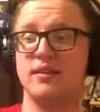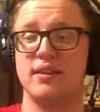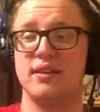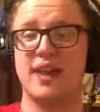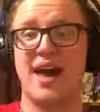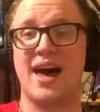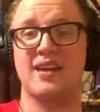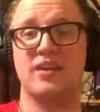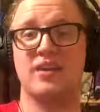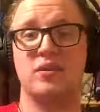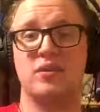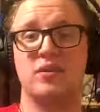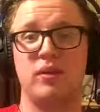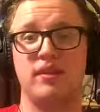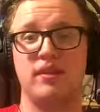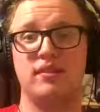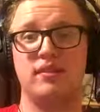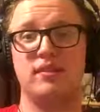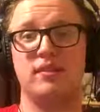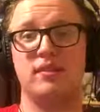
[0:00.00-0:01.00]
last
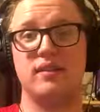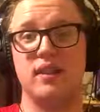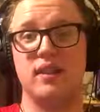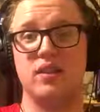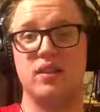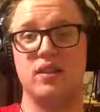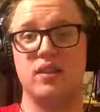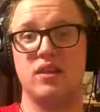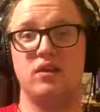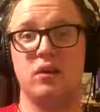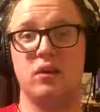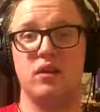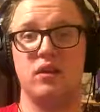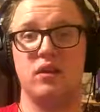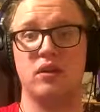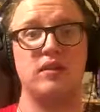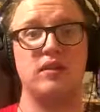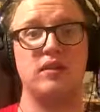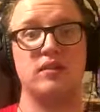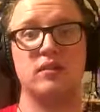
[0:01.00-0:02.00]
place in the solar
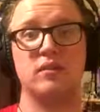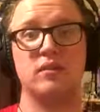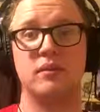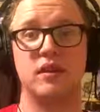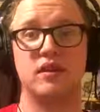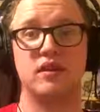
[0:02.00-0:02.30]
system that